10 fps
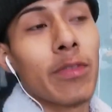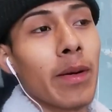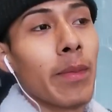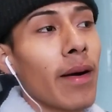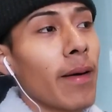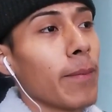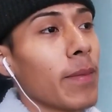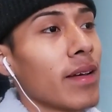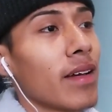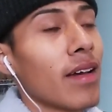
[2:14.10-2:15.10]
for my mom.
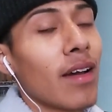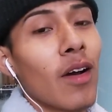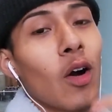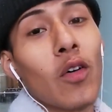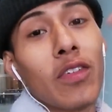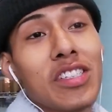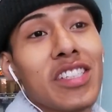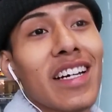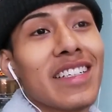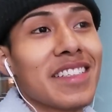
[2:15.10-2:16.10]
Hopefully she
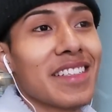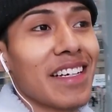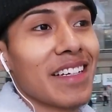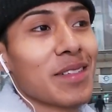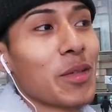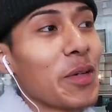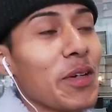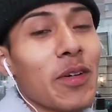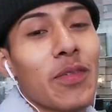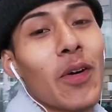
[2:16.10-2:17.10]
gets here in like
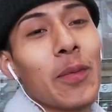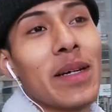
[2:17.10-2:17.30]
3 to 4